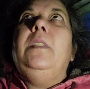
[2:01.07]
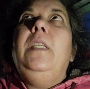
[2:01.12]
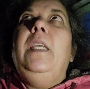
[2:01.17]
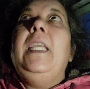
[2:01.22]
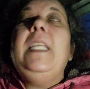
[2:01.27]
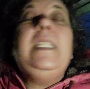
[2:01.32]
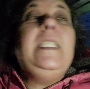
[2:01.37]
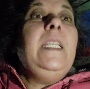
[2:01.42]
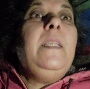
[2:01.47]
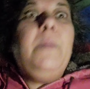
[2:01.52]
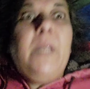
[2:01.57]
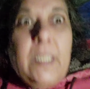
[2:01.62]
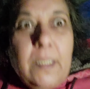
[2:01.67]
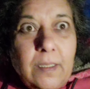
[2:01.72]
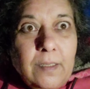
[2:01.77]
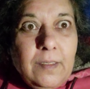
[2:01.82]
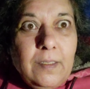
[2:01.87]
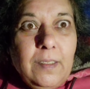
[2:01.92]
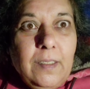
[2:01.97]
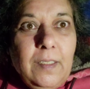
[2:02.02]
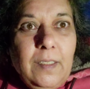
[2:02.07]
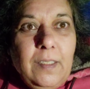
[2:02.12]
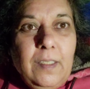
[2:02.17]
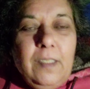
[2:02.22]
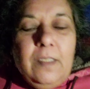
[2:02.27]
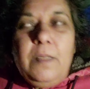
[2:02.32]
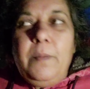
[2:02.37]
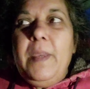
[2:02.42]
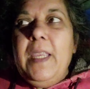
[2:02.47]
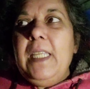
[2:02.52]
exhibit.
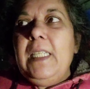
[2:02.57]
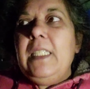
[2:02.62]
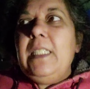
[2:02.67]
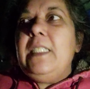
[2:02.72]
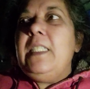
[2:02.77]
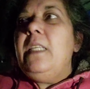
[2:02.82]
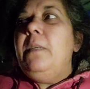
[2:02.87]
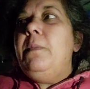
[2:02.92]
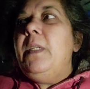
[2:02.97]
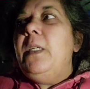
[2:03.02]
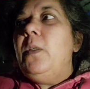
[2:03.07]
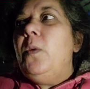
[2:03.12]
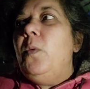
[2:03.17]
The main exhibit